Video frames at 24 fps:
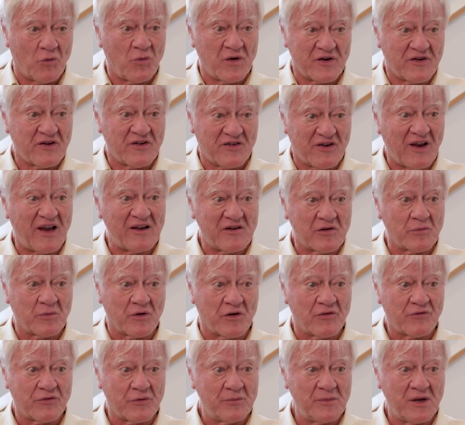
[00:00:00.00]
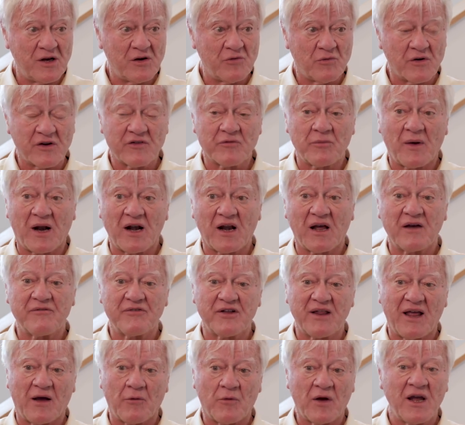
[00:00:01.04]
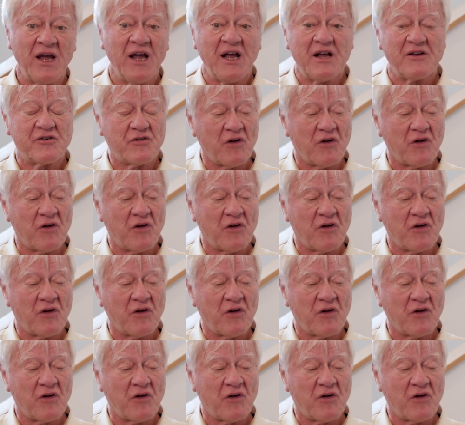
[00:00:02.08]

was it sensible for me to risk my life in that way?